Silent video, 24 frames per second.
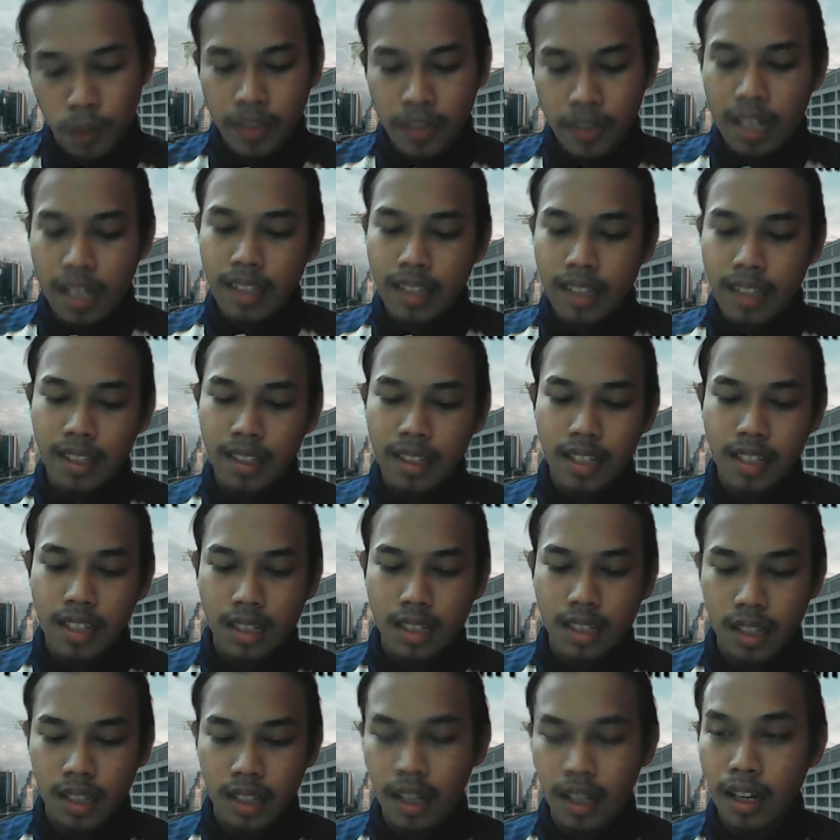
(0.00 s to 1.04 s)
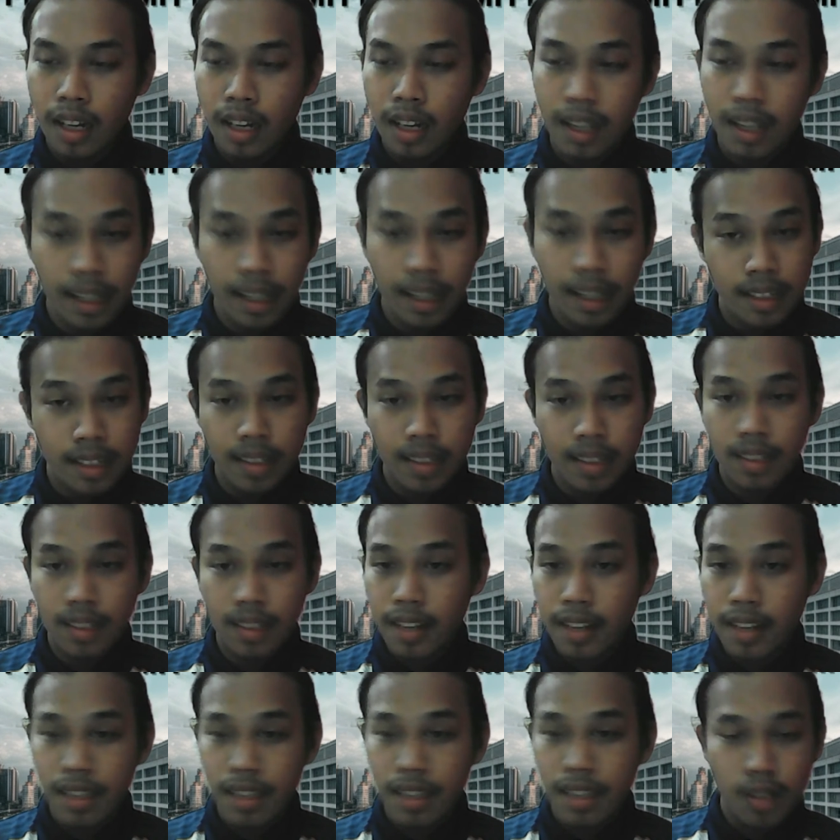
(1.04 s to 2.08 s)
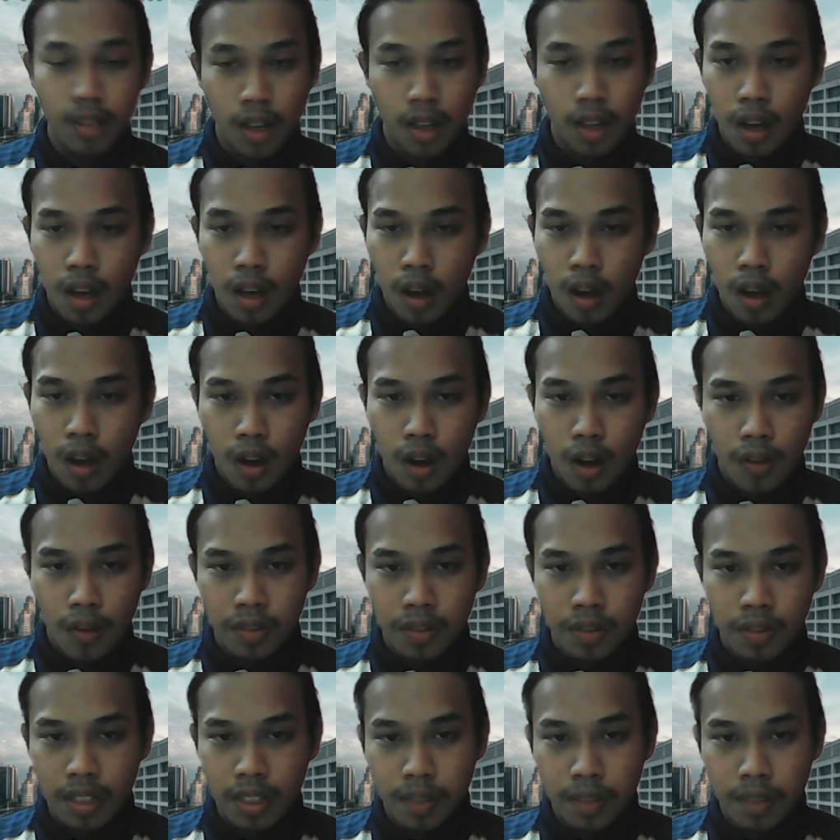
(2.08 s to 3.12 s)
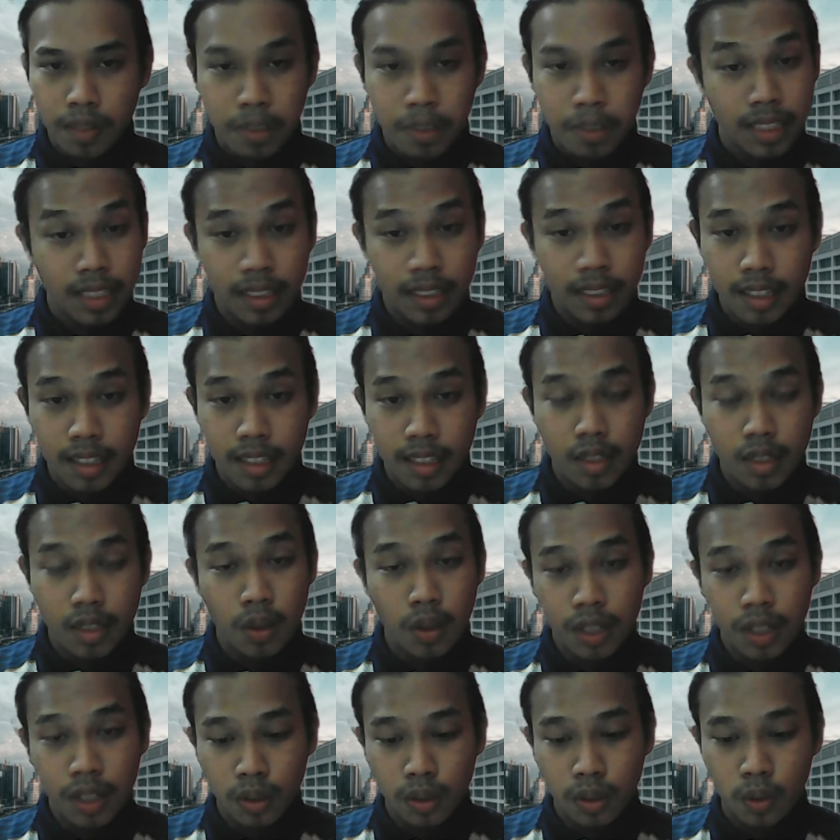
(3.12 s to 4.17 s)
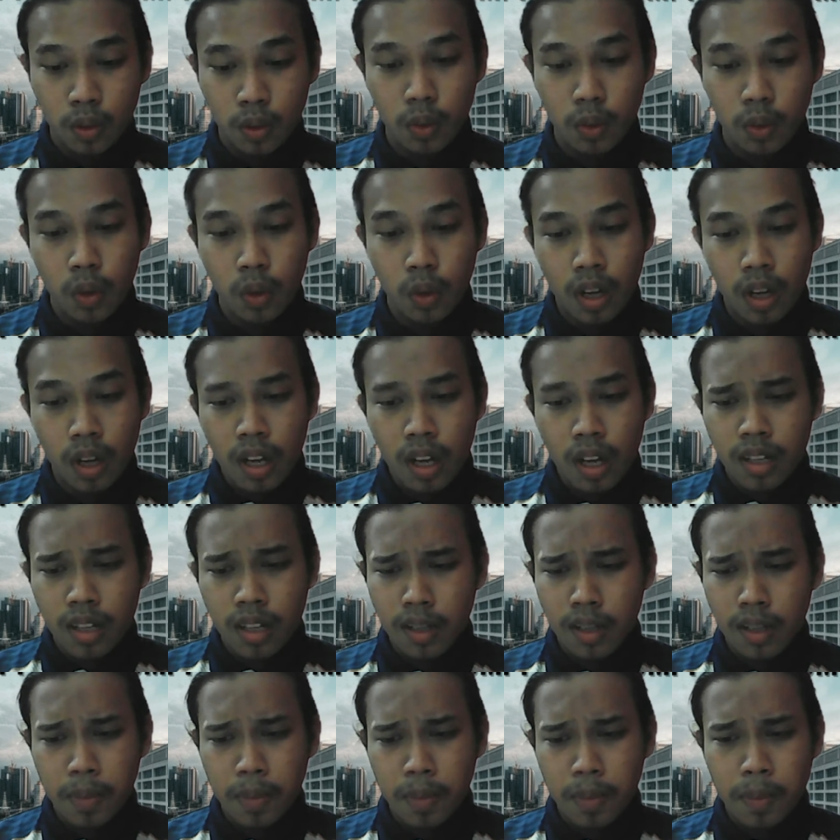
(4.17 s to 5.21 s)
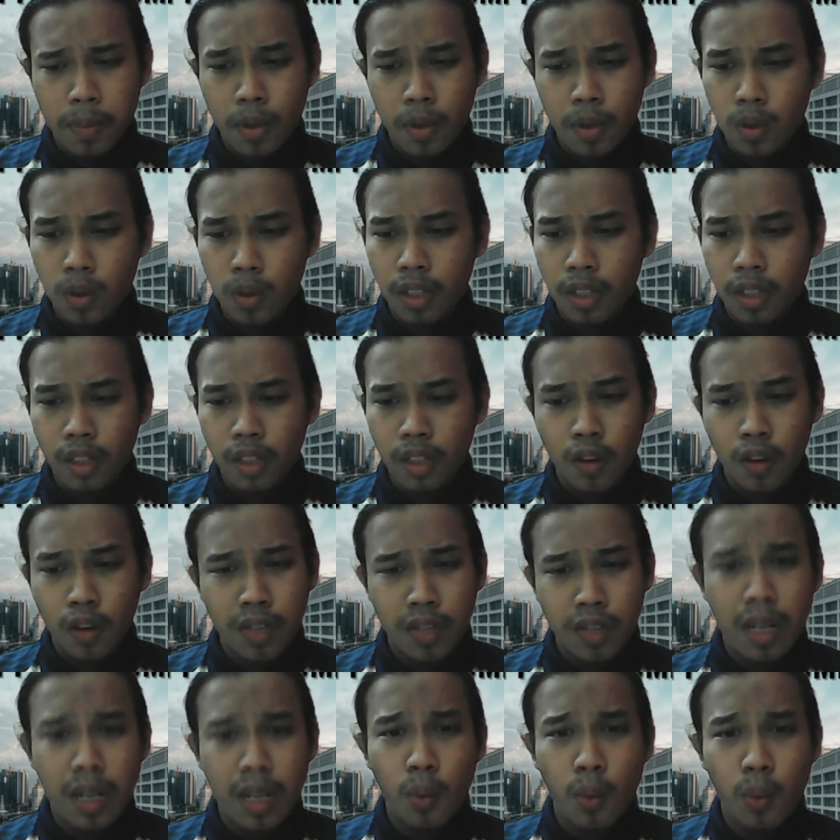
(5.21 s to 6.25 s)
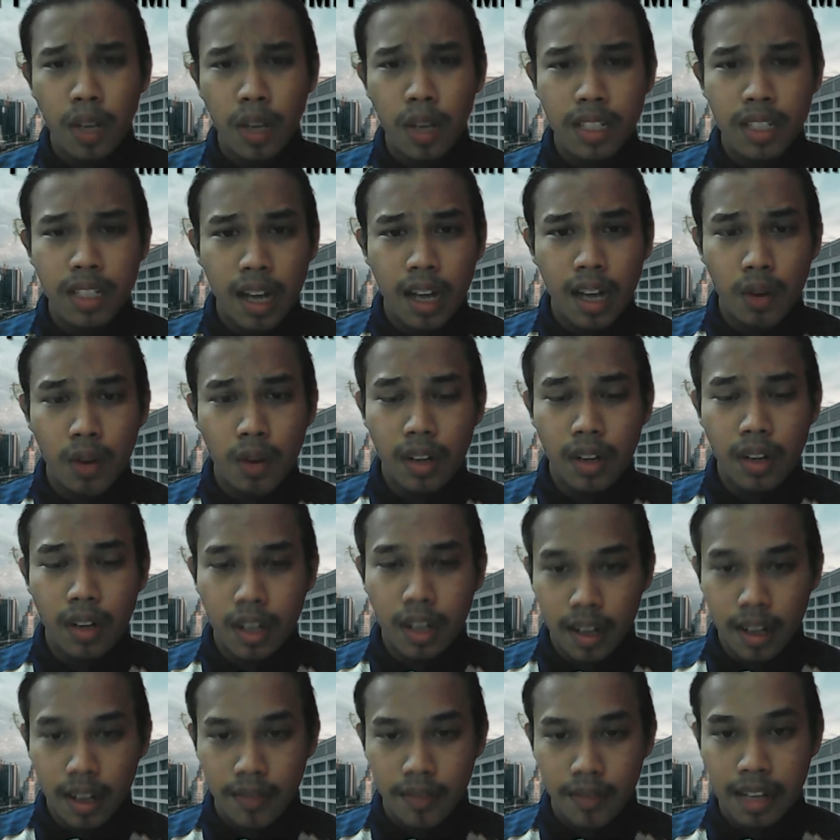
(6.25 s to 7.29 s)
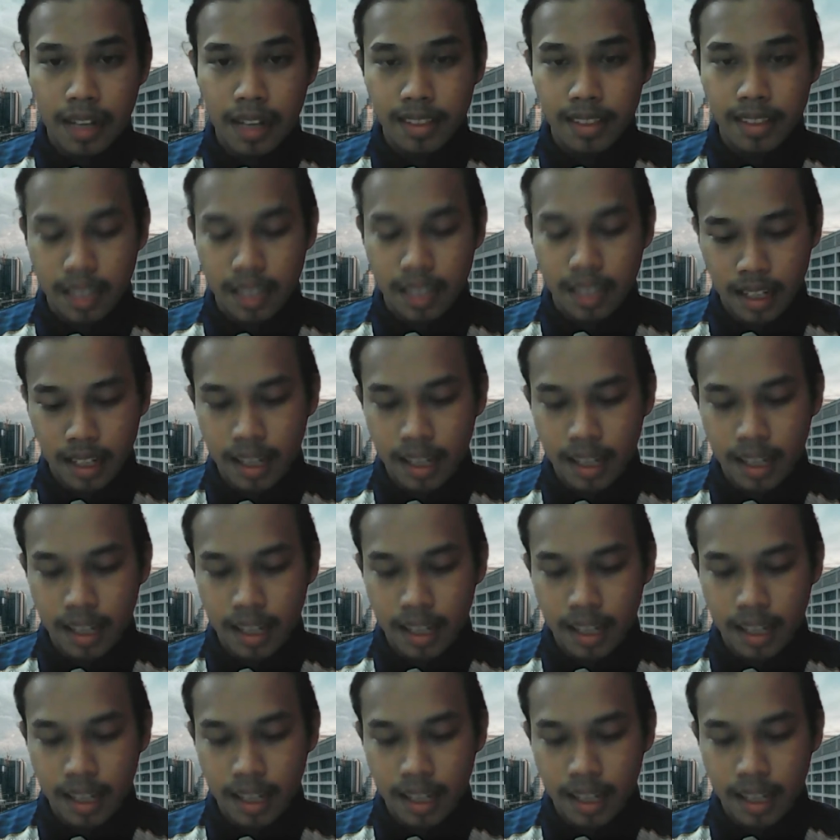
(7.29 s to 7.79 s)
This and the rest of the percentage going to the people who get COVID without a vaccine.